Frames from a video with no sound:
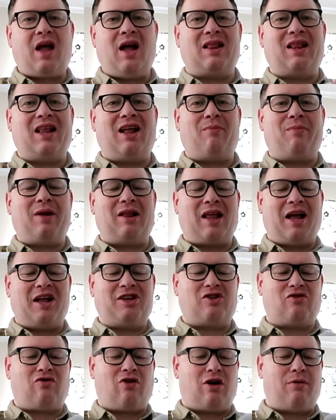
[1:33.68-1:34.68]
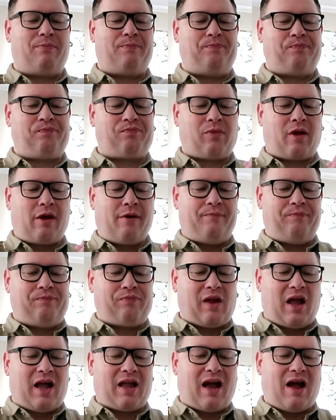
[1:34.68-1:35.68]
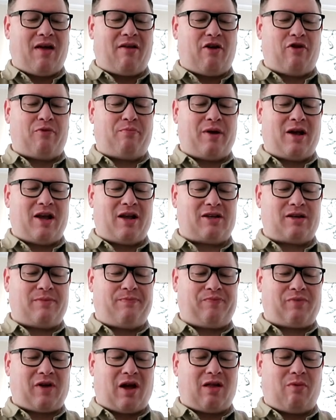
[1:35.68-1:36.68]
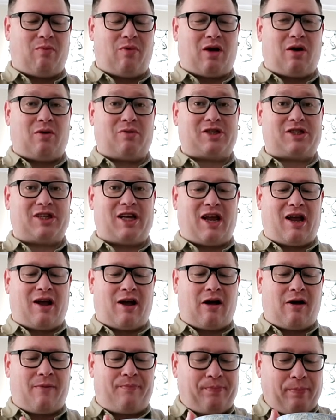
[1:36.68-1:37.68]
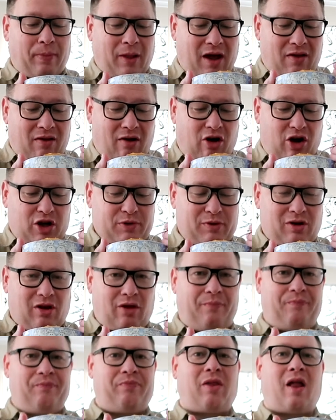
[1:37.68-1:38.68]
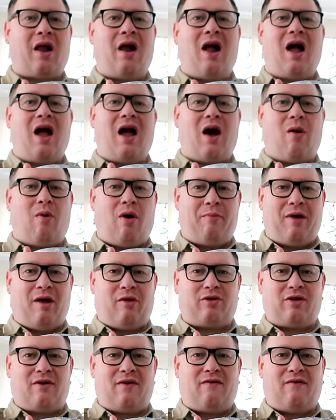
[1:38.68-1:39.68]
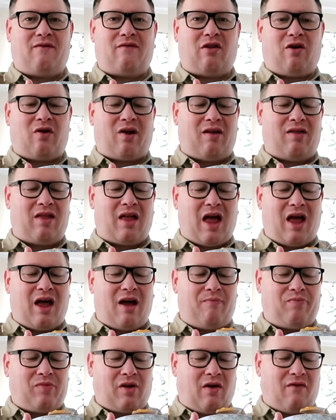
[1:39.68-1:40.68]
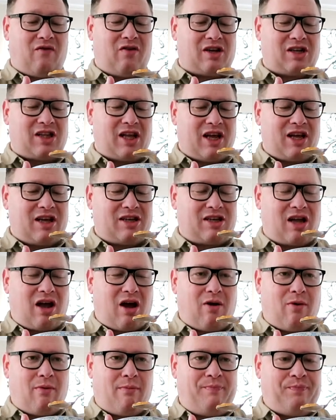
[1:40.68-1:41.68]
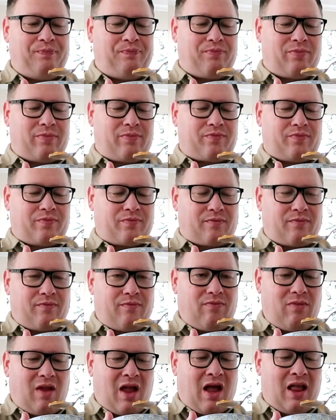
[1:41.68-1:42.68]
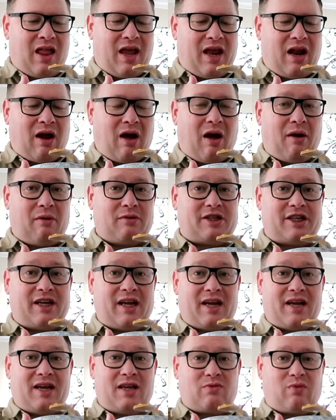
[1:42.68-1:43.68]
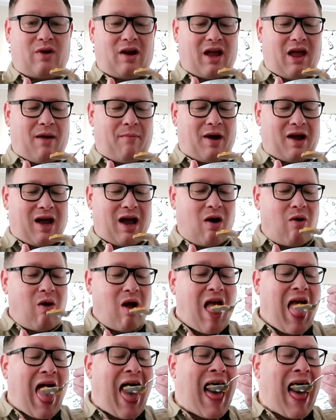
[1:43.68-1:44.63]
A little bit later on, get those bits, and then we'll go and see her at the hospital. Won't be able to vlog in there, obviously, so I'll let you know how she is when I get back out.